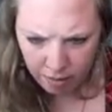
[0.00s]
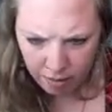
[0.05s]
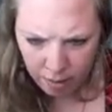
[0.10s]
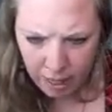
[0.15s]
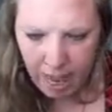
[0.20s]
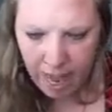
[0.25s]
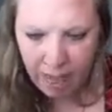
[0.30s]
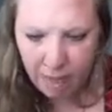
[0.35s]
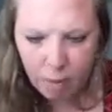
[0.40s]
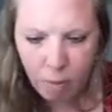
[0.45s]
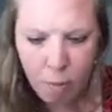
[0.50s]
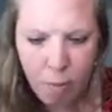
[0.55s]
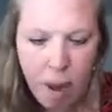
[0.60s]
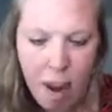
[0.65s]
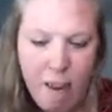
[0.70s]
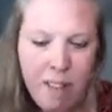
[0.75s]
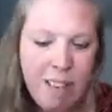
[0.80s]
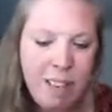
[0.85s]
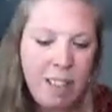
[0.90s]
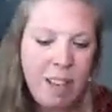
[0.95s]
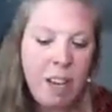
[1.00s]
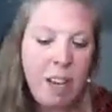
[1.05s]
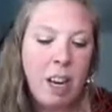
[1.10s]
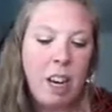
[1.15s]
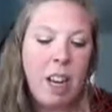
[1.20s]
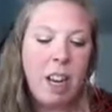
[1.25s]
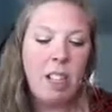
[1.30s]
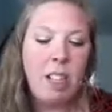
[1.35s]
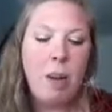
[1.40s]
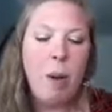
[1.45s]
Yes, from Harrison.
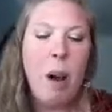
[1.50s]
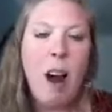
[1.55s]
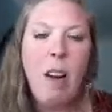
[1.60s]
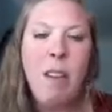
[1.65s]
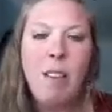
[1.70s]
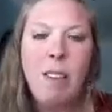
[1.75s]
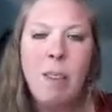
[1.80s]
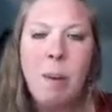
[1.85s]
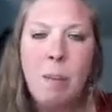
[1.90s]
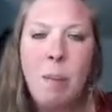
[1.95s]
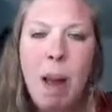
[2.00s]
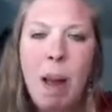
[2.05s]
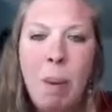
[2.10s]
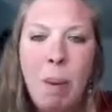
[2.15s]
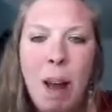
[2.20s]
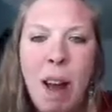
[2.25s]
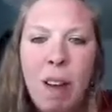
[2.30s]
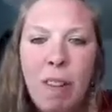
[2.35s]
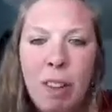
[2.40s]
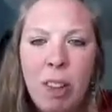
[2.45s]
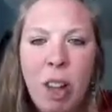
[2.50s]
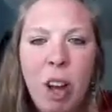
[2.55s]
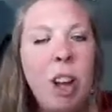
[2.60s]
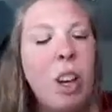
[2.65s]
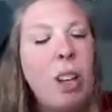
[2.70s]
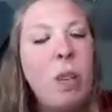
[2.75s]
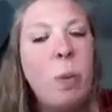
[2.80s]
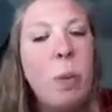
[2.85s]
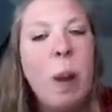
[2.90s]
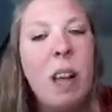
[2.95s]
So Harrison, maybe have a
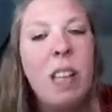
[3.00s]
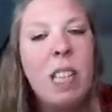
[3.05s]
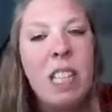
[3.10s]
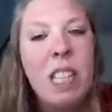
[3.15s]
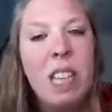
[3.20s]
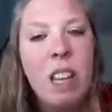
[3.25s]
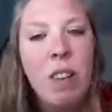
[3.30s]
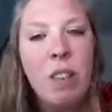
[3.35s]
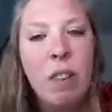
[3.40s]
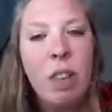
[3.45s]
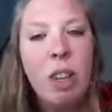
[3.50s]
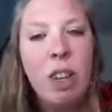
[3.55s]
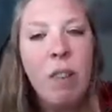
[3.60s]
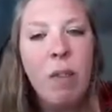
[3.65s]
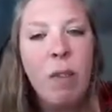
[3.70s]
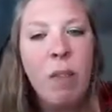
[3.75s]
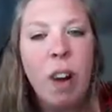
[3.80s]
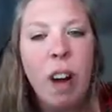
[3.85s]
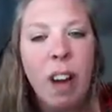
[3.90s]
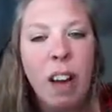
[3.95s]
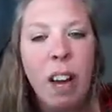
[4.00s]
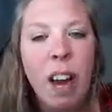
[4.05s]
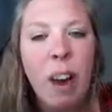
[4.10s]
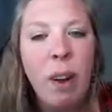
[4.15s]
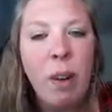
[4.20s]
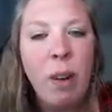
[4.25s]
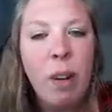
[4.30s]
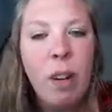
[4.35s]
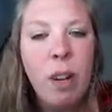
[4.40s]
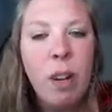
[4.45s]
look as well and see if you can find
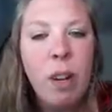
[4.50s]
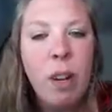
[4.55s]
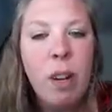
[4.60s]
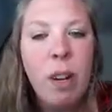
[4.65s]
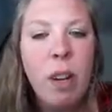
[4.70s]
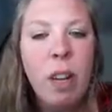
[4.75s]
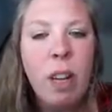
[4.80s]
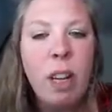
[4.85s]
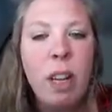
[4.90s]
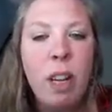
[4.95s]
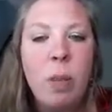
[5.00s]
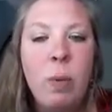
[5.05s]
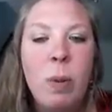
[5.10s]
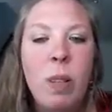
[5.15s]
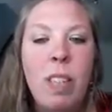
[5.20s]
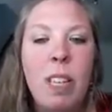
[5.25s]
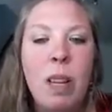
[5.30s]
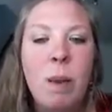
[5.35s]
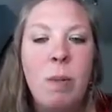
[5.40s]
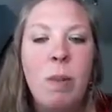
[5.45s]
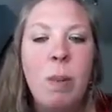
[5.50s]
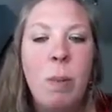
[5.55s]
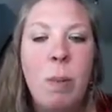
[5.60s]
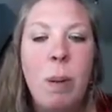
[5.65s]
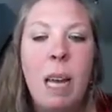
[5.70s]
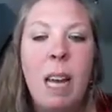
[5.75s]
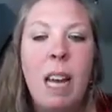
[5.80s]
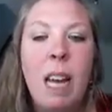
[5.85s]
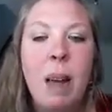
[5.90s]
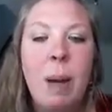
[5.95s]
out. Because we seem to
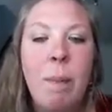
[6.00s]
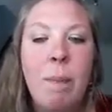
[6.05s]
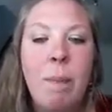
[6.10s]
be,